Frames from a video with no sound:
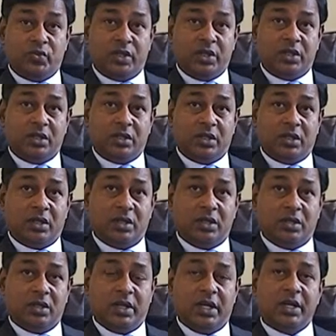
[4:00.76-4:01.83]
with
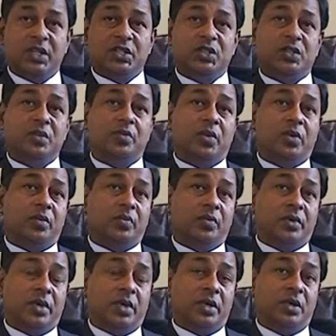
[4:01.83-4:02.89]
the leadership of
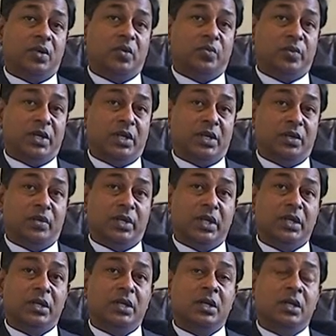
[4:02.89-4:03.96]
European
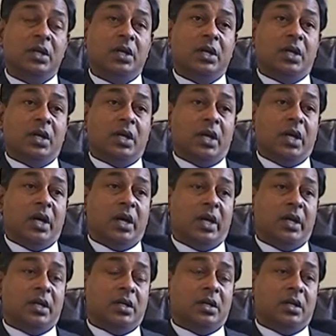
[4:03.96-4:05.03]
Union.
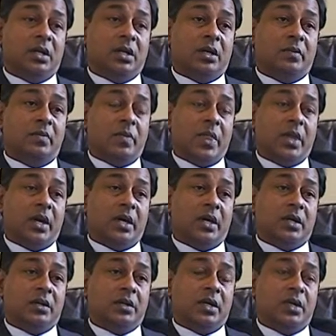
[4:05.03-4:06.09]
And
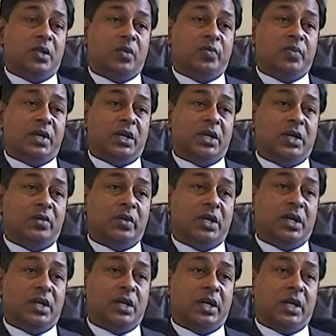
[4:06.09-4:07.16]
the European
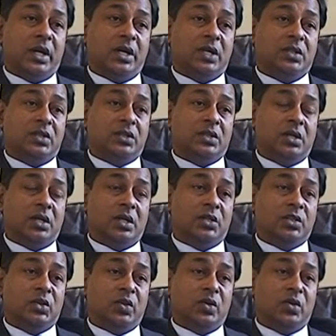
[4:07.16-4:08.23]
Union has
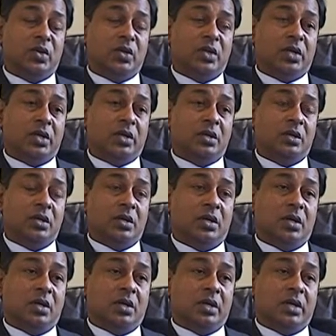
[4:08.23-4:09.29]
shown
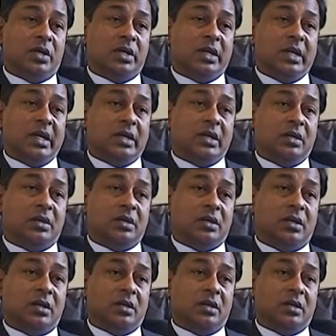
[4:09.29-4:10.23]
a great